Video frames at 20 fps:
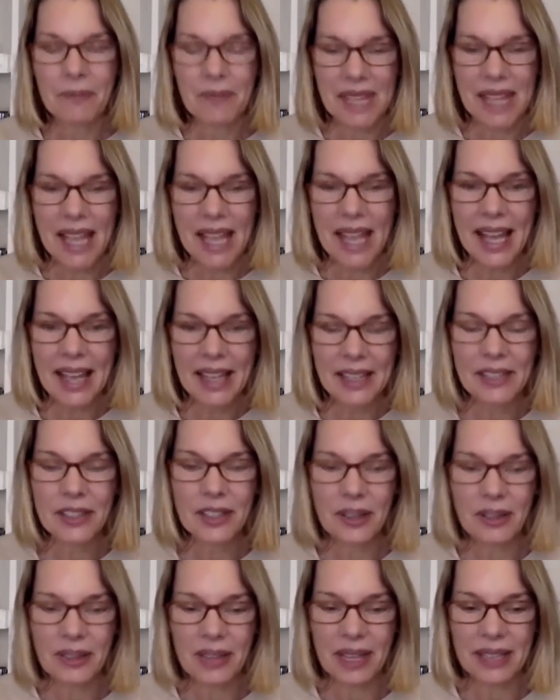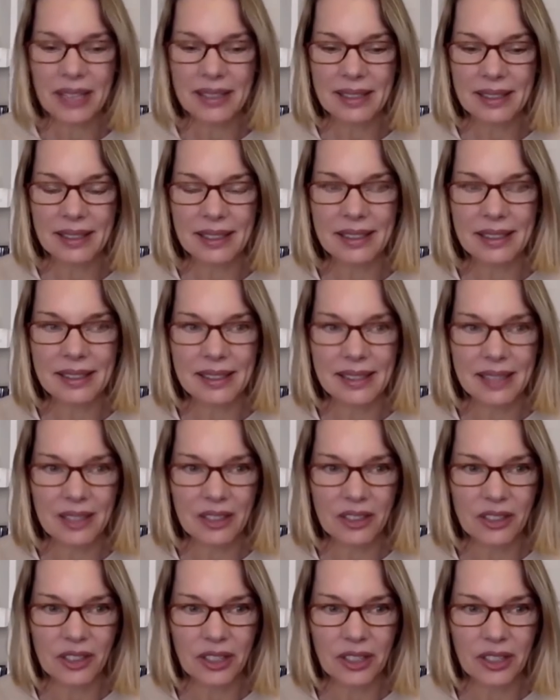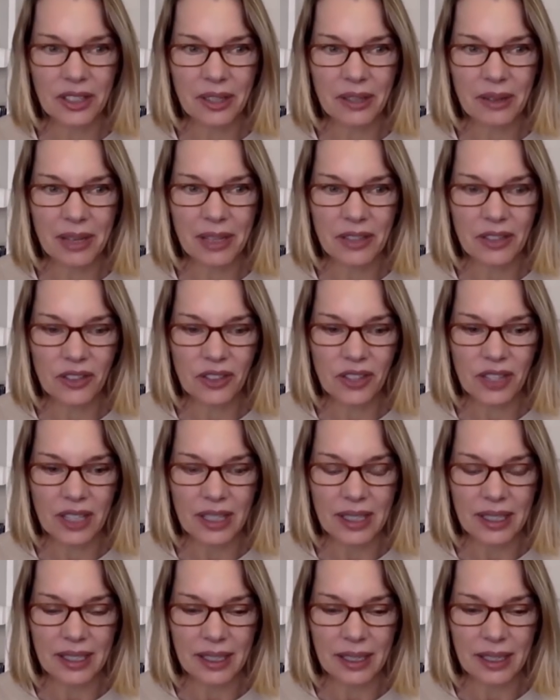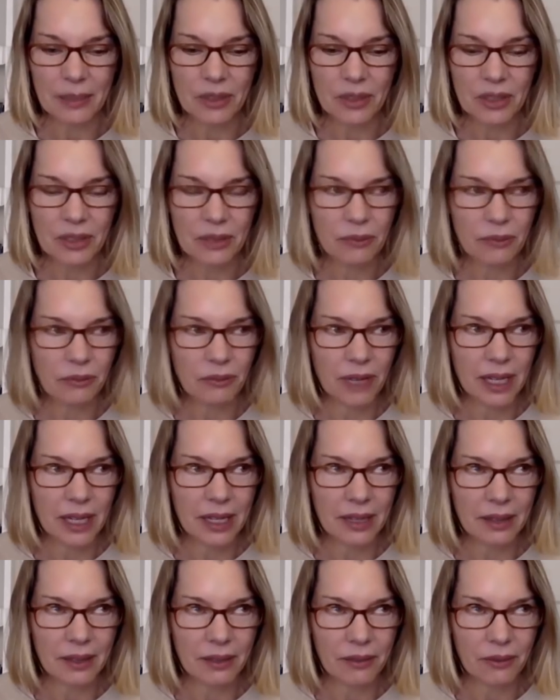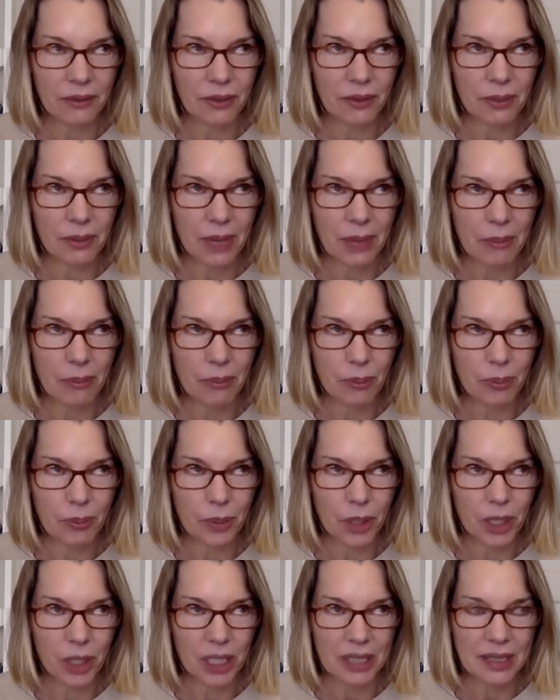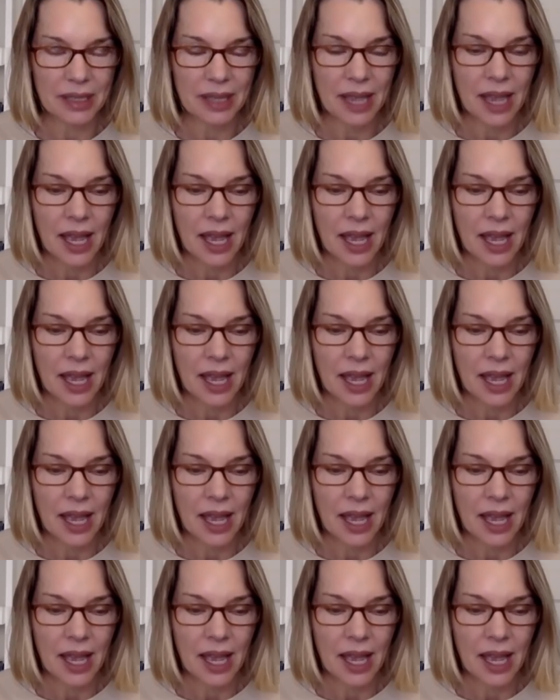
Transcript: yeah, it's such a good question. I'm just running through my books.